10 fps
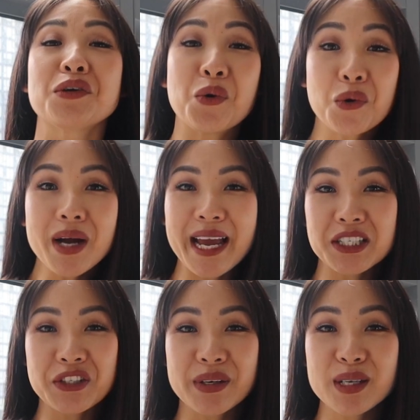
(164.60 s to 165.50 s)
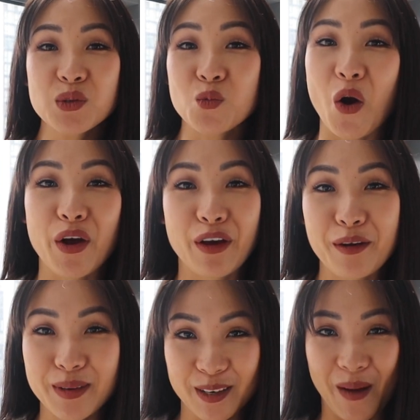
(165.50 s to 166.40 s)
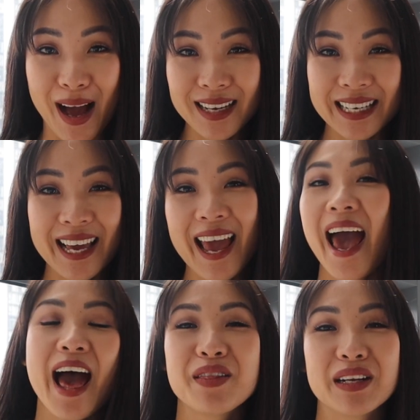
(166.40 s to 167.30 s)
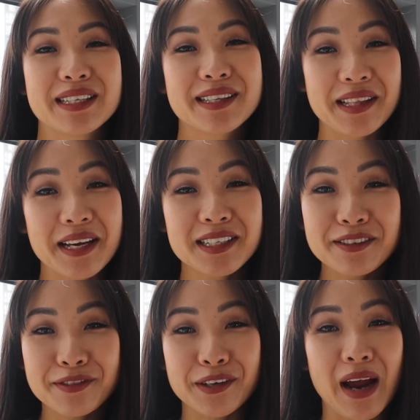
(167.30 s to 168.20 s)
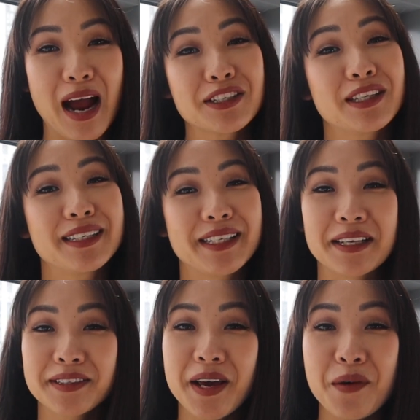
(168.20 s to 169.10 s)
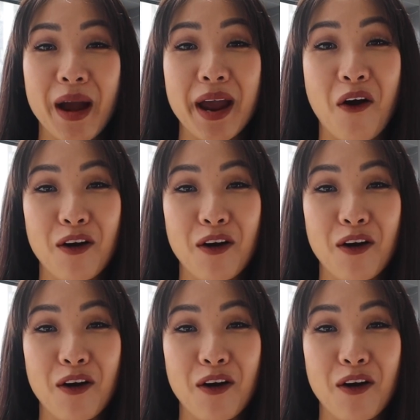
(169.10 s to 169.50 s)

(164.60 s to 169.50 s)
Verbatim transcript: So all entries won a Big Mac, and then a selected few actually danced their way